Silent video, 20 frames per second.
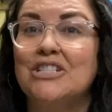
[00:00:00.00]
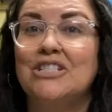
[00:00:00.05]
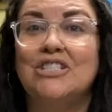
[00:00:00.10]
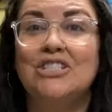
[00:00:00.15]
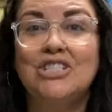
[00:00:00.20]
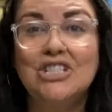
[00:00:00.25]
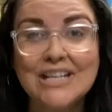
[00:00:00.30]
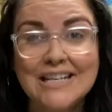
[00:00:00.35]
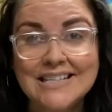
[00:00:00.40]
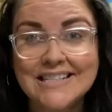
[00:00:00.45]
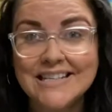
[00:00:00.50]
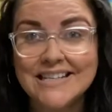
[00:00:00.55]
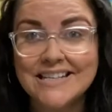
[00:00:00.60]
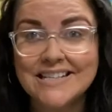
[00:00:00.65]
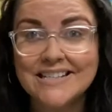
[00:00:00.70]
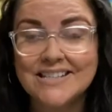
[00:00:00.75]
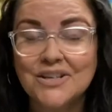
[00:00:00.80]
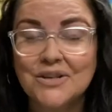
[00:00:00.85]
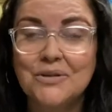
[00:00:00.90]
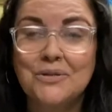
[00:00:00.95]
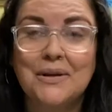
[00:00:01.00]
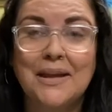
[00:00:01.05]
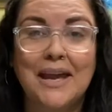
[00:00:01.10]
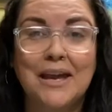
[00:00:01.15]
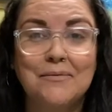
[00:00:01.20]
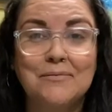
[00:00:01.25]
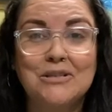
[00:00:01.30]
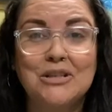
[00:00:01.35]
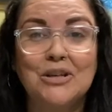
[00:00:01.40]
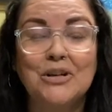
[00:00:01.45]
is Jesus, who
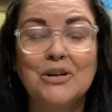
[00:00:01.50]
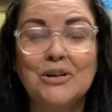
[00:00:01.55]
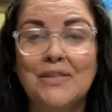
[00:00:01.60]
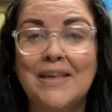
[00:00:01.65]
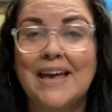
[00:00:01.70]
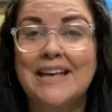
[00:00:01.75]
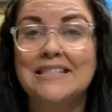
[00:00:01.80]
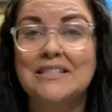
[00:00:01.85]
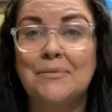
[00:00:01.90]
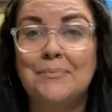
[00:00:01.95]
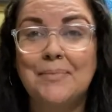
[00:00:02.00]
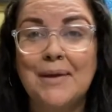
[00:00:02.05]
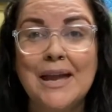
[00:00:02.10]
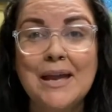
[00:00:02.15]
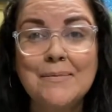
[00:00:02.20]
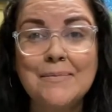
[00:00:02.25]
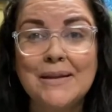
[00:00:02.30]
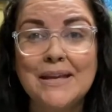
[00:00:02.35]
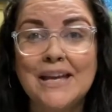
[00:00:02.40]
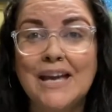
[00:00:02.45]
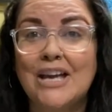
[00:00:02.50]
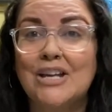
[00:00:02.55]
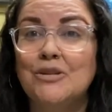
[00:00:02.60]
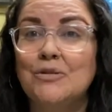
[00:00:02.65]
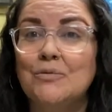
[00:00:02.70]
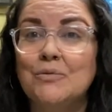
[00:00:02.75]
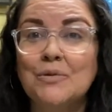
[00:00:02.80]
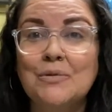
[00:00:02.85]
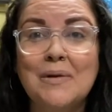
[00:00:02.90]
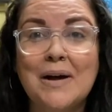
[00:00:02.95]
came to earth as a baby and
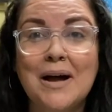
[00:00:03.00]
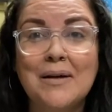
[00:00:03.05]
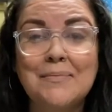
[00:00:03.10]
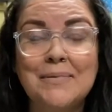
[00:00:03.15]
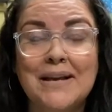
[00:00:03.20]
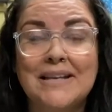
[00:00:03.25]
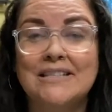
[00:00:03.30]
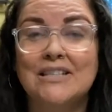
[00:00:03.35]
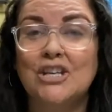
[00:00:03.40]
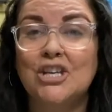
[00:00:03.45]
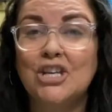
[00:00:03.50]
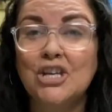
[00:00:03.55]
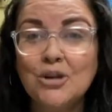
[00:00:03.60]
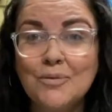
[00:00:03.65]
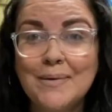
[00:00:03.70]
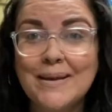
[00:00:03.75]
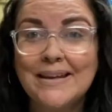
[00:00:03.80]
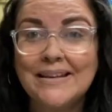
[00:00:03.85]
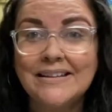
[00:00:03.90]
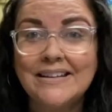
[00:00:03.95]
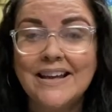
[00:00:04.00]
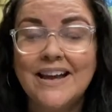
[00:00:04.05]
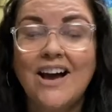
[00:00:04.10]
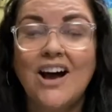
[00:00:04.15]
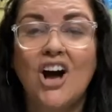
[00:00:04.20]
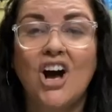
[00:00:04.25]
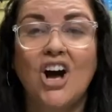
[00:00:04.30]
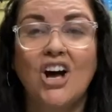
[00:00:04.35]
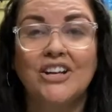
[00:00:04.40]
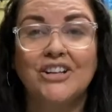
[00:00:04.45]
grew up as a human
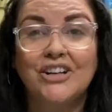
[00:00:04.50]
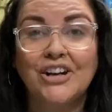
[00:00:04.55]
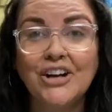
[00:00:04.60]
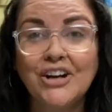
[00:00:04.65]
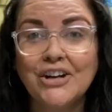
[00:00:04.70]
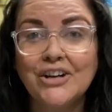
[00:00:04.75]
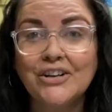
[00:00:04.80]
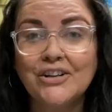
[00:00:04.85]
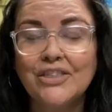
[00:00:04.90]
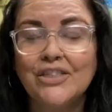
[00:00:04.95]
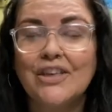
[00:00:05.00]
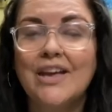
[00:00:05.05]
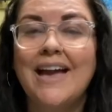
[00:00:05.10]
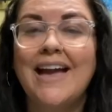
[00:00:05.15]
on earth,